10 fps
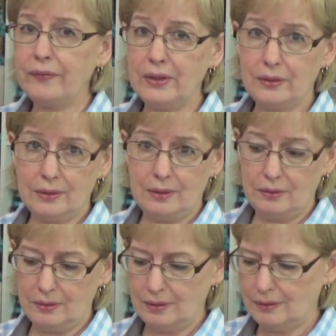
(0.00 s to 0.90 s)
often as it
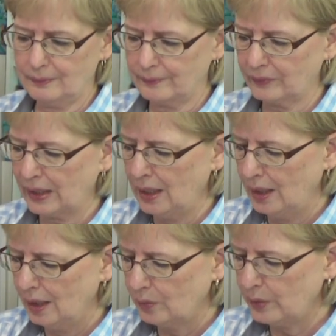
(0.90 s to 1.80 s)
used to,
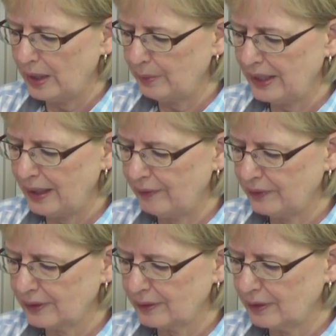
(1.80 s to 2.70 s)
where I would
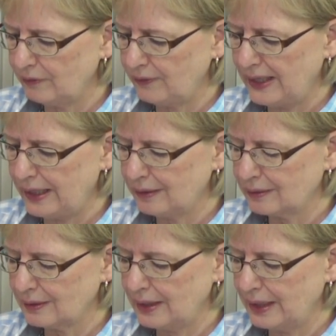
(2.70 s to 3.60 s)
have to
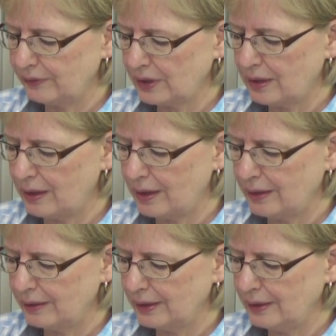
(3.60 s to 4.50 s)
confess, I'd have to
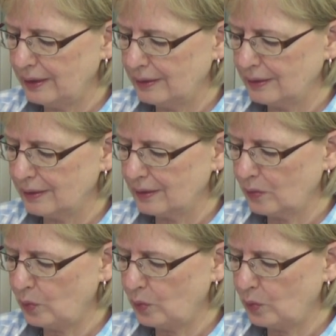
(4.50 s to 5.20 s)
call and